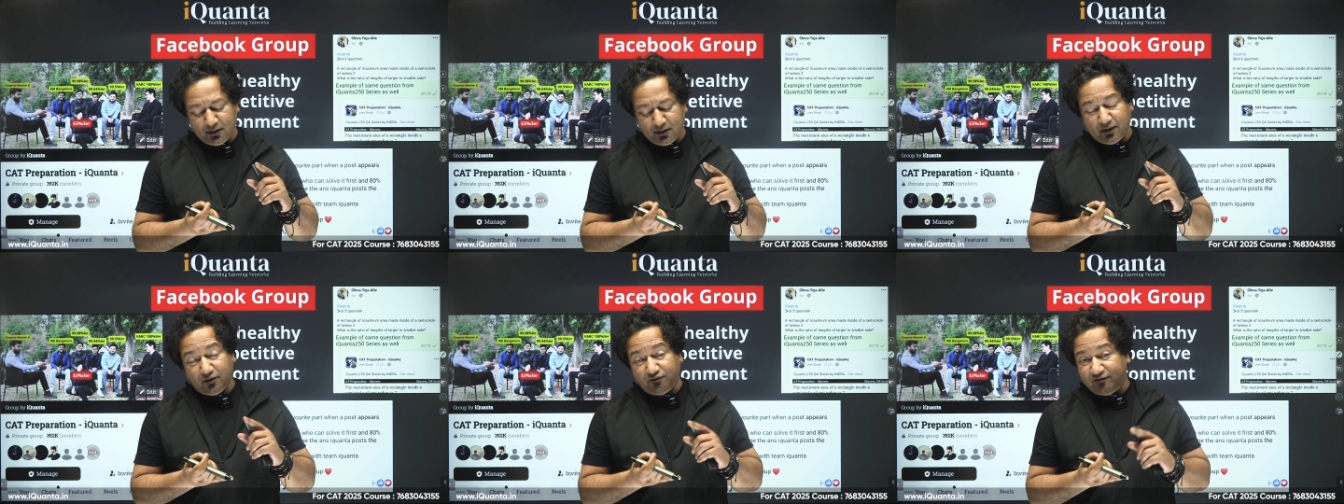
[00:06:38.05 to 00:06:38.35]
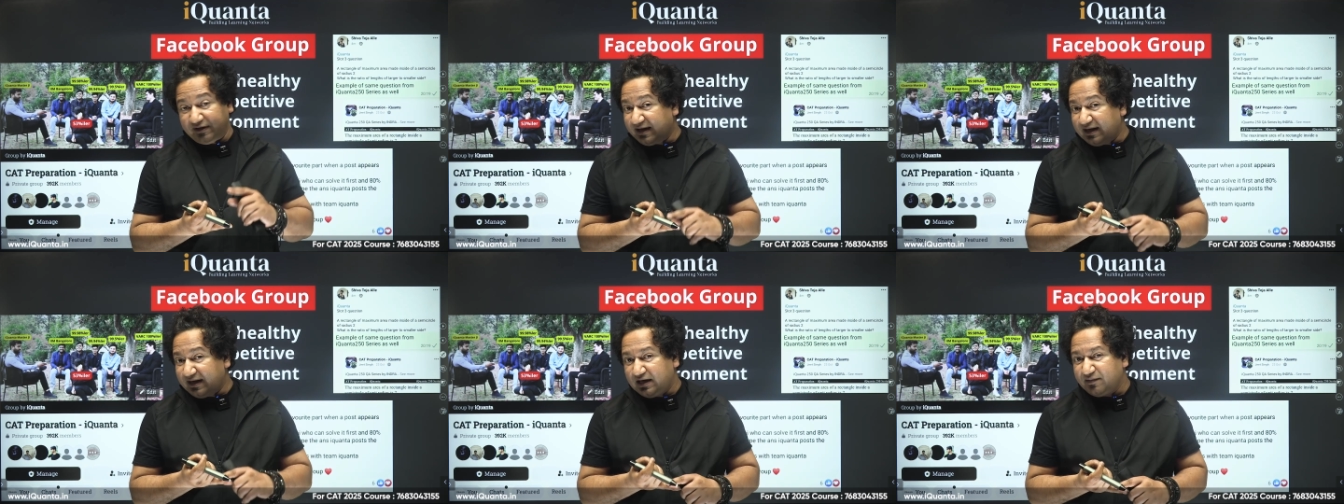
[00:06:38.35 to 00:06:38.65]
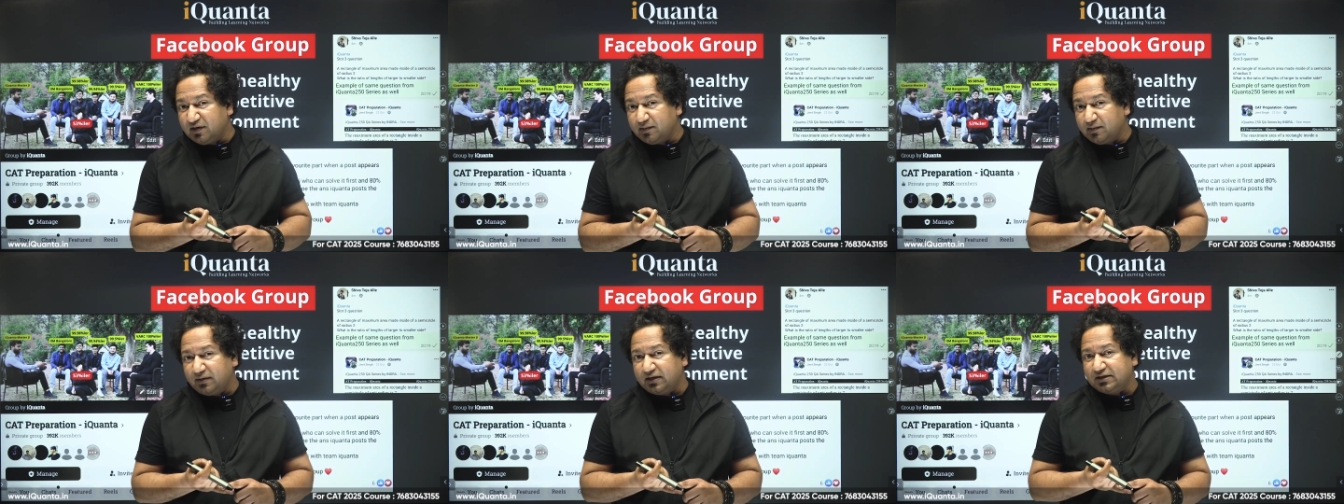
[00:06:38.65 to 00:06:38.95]
faculty
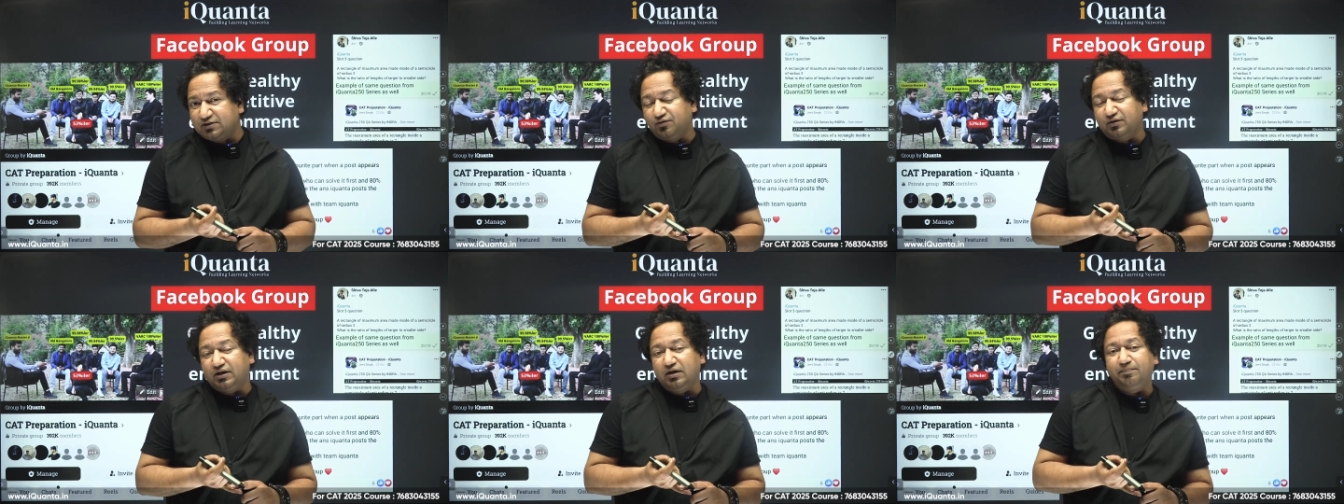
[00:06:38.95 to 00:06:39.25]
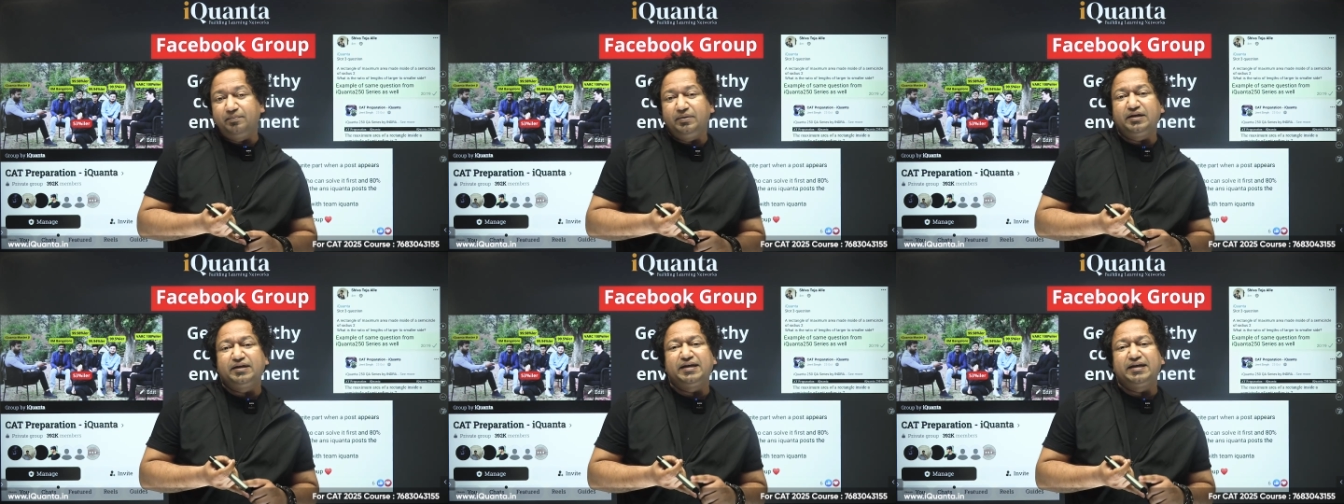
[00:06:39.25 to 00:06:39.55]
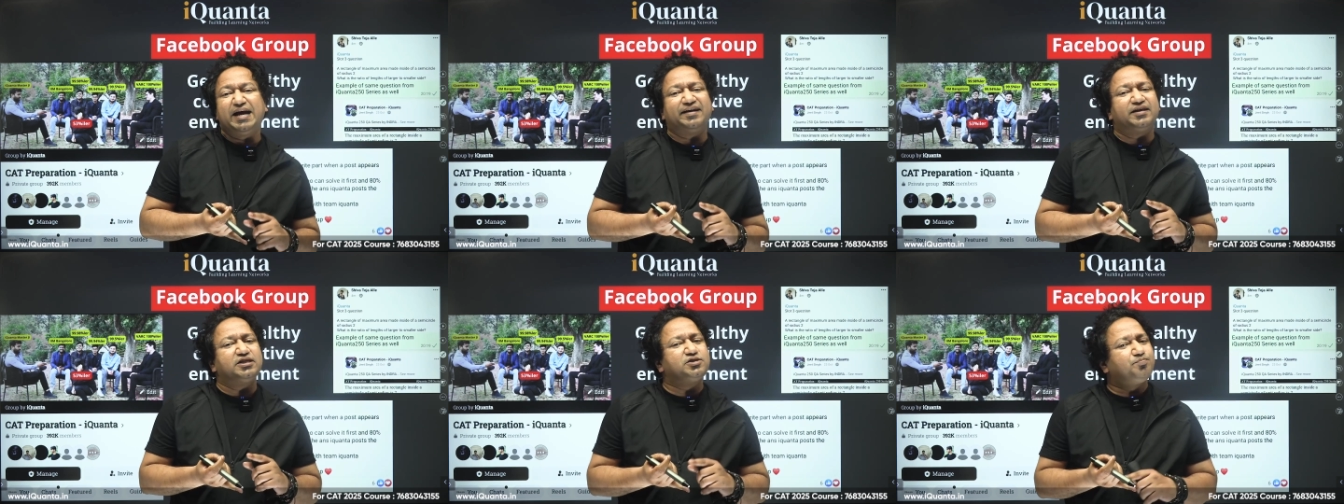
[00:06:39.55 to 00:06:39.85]
members, who can be
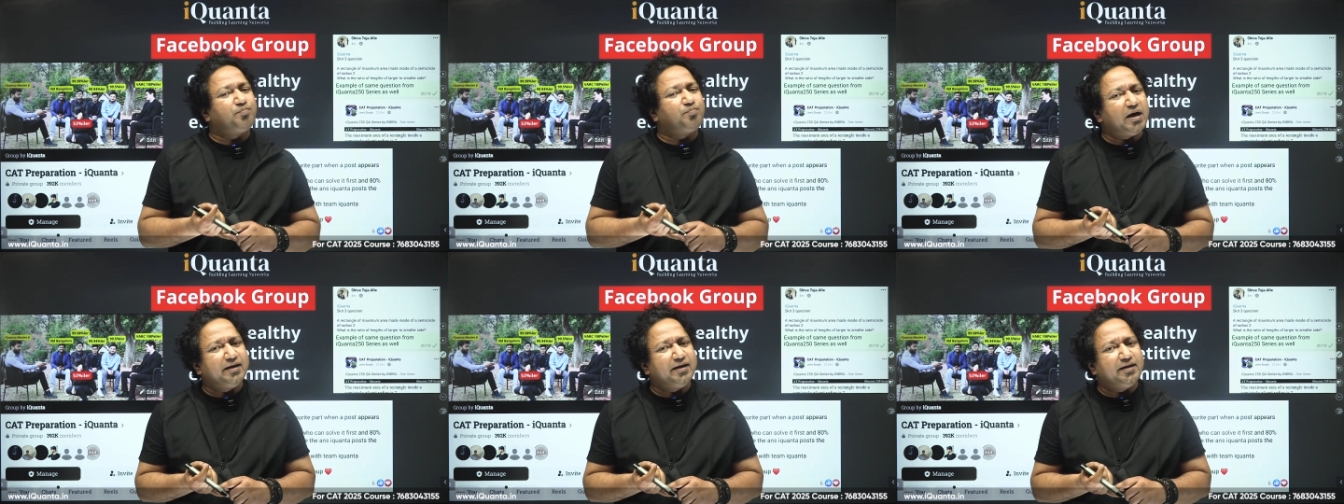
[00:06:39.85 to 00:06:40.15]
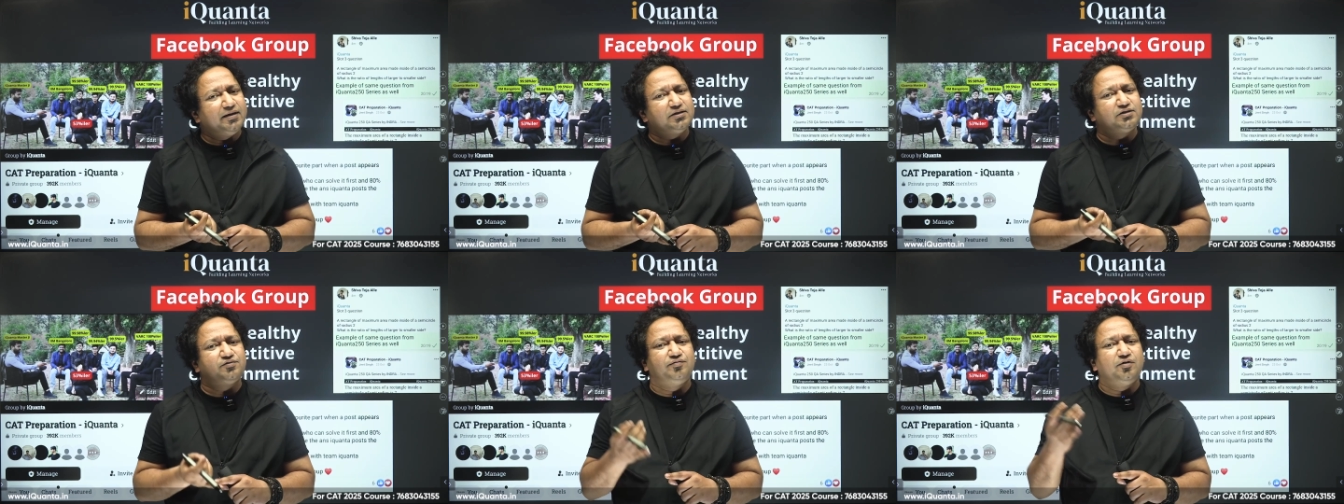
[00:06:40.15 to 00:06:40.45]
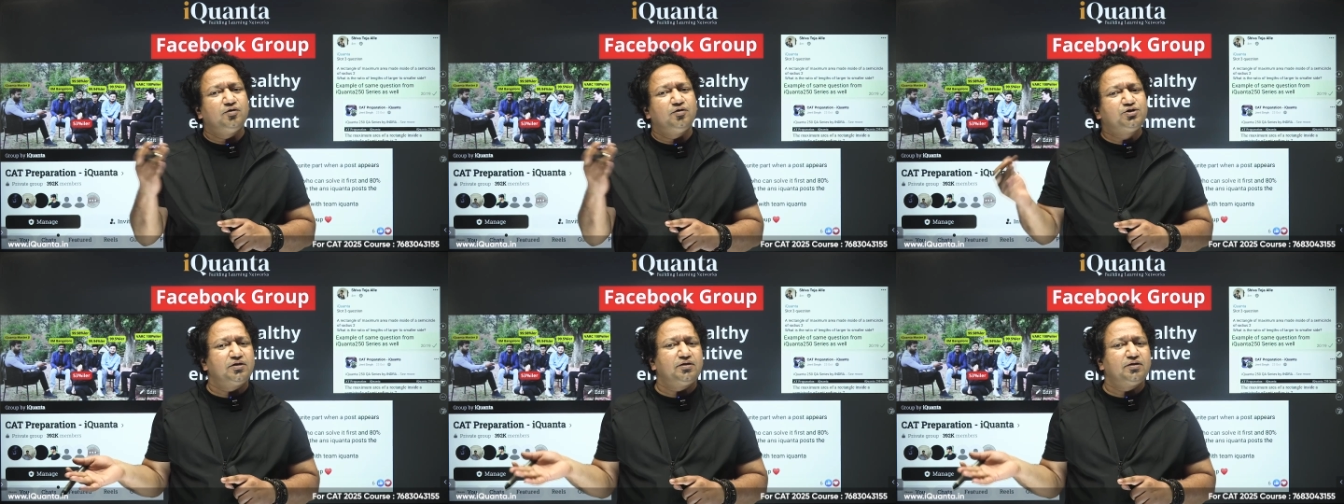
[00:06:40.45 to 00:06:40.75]
CAT aspirants,
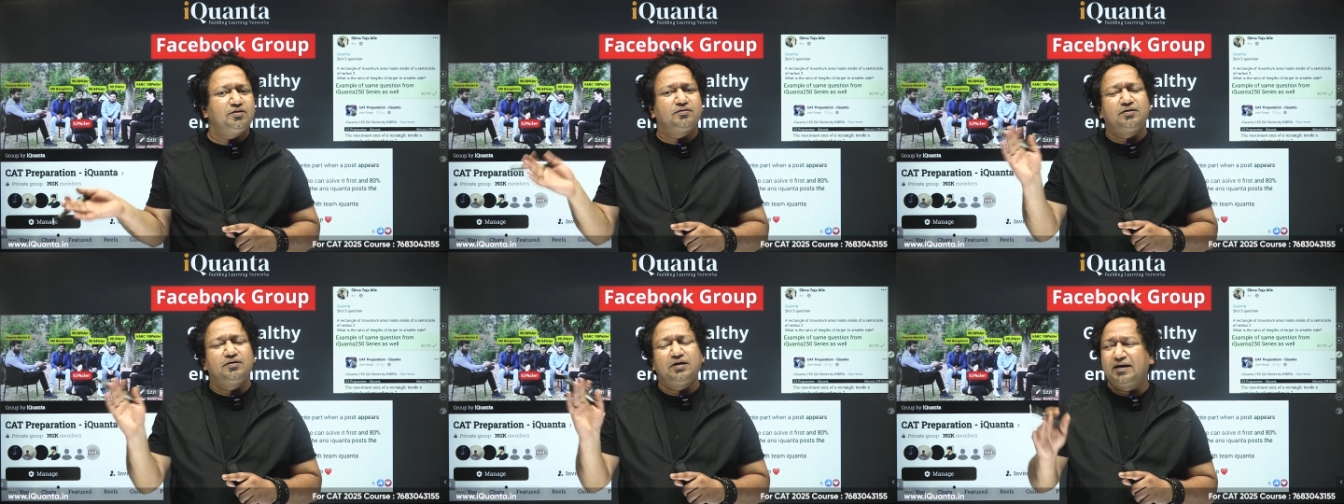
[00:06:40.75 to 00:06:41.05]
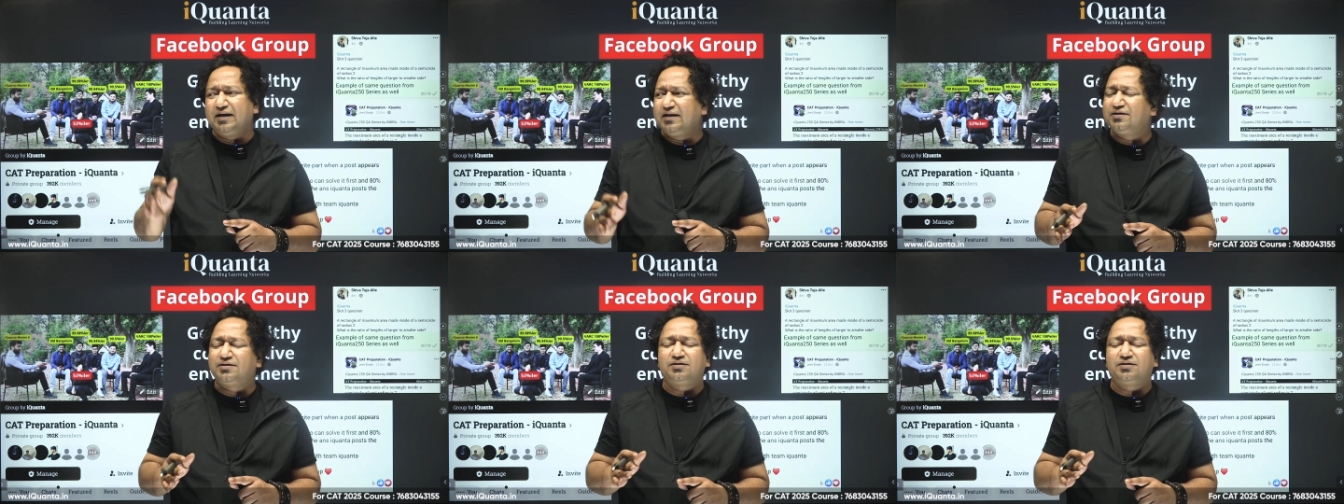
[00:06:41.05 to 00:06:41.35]
future, current,